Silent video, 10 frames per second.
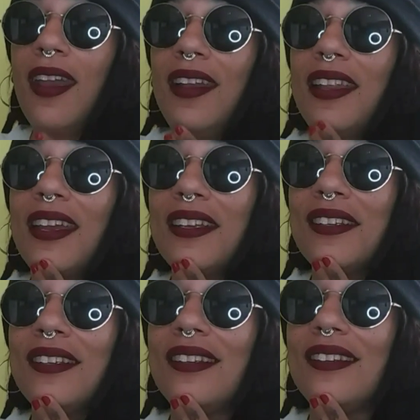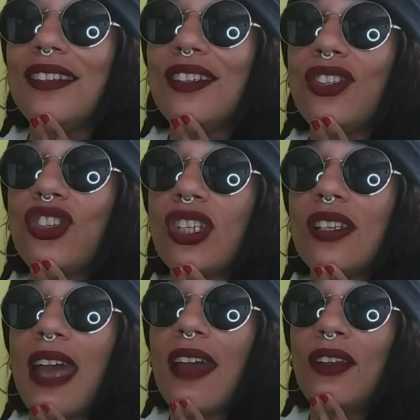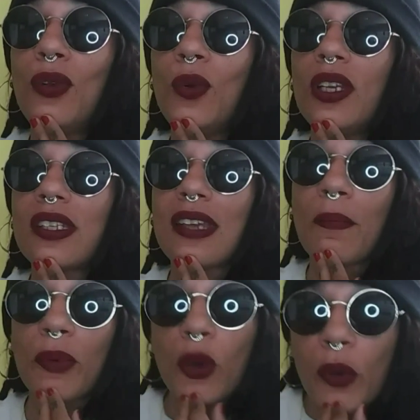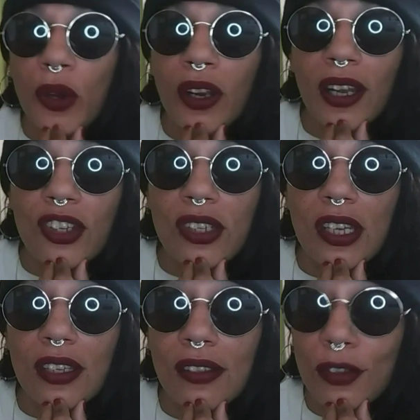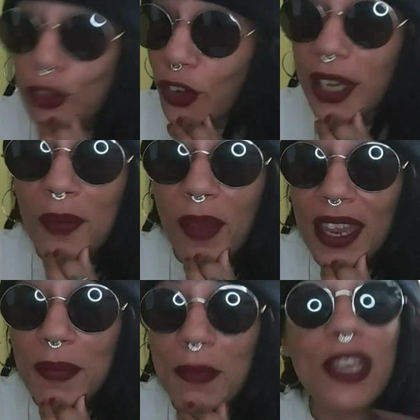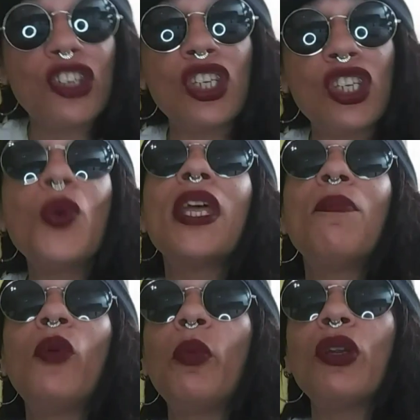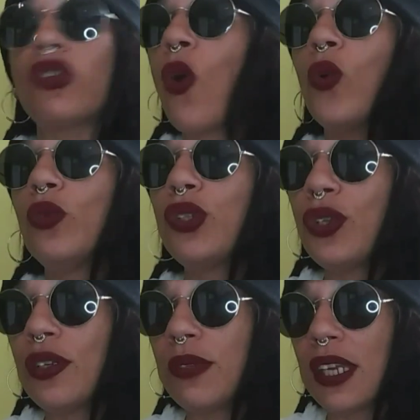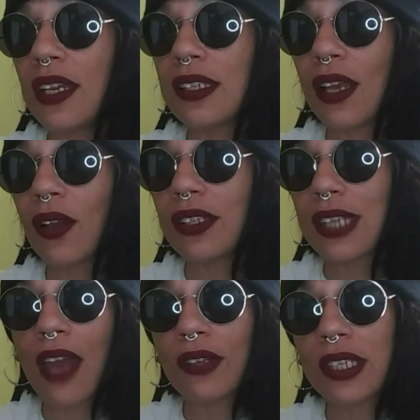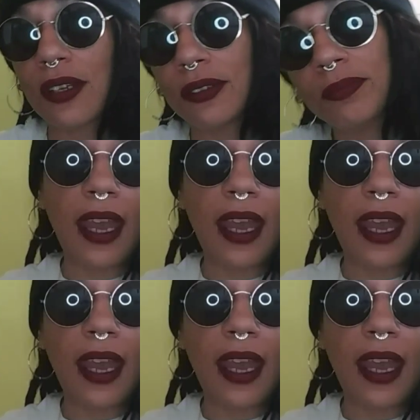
And then Lou looks at Boomer and she's like, you fucking baby. Because she knew that Boomer told. You know what I'm saying? It's like tattletale.